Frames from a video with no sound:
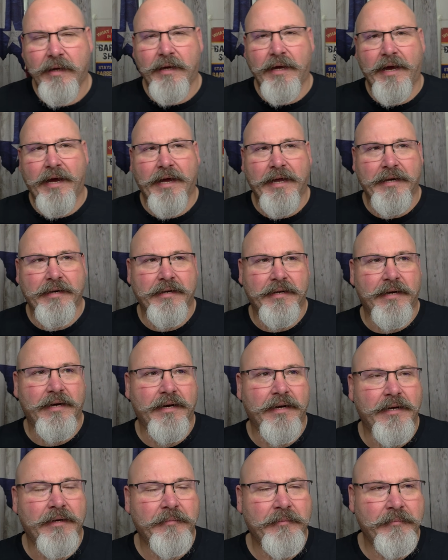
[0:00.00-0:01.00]
and
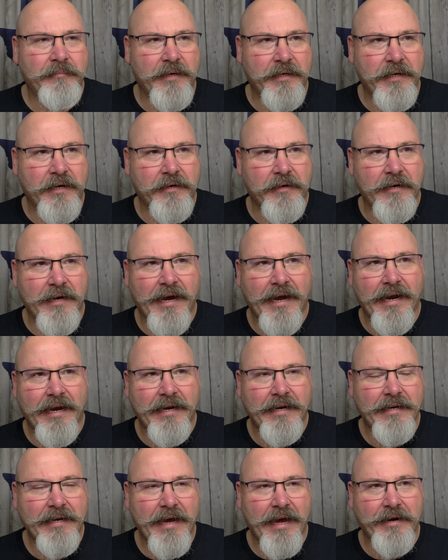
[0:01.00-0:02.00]
my daughter and I
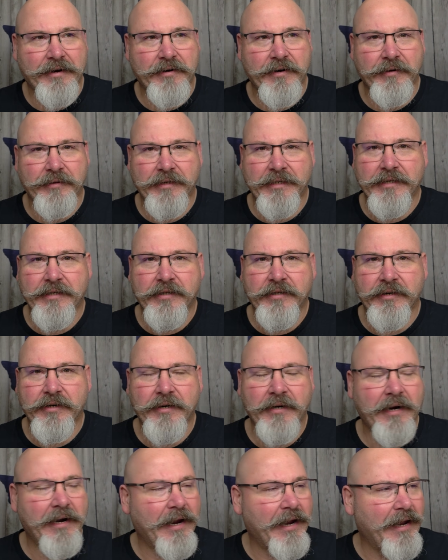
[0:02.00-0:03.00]
had an early
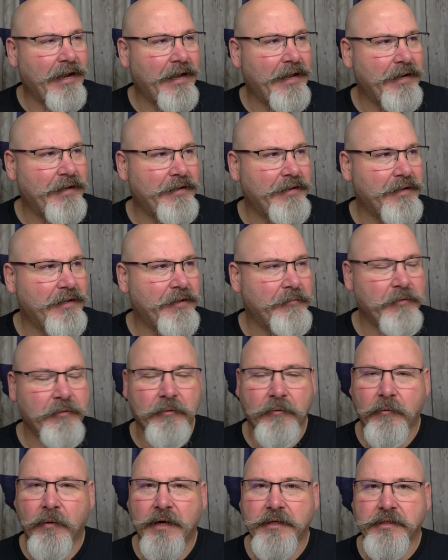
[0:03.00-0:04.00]
dinner, and we
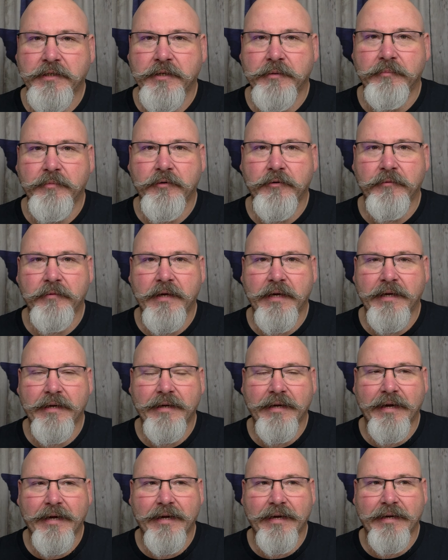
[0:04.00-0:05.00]
were watching a
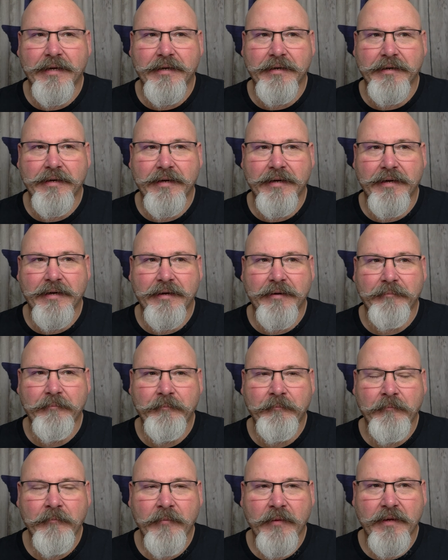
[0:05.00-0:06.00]
movie, and
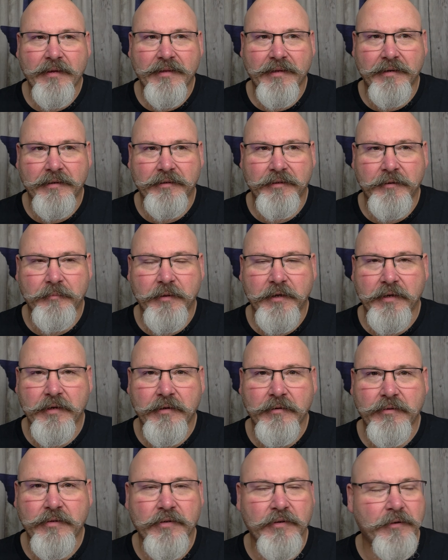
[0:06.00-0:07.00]
then a little bit of
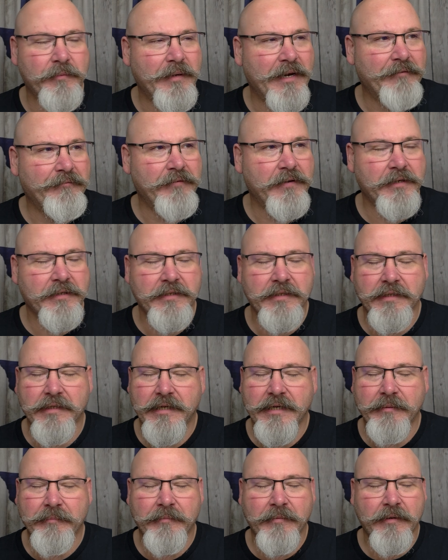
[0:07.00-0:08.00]
YouTube, and I fell
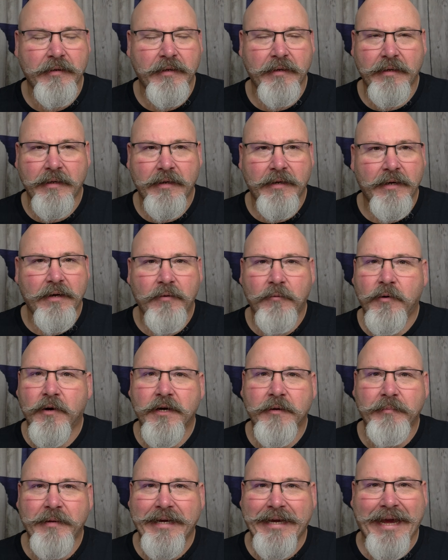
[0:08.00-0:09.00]
asleep. Woke
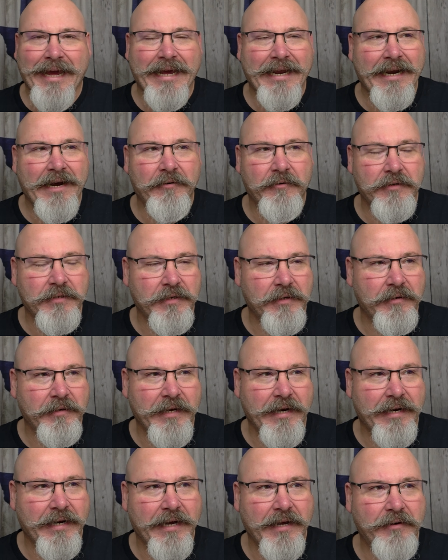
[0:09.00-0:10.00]
up like 8 hours
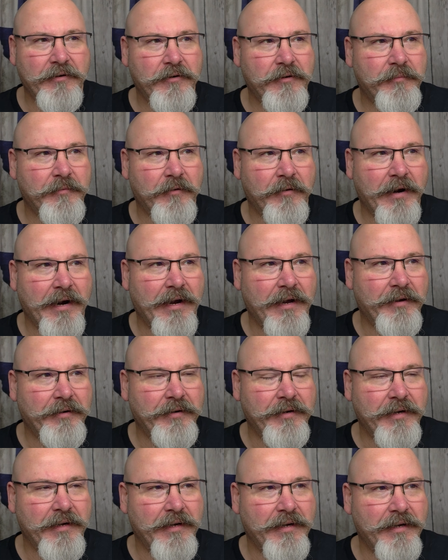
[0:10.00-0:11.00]
early. I got home
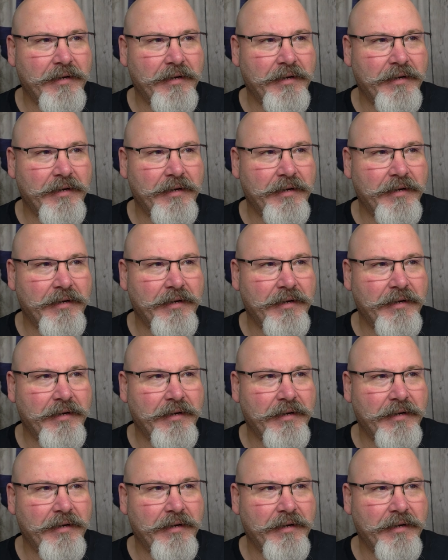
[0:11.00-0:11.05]
around,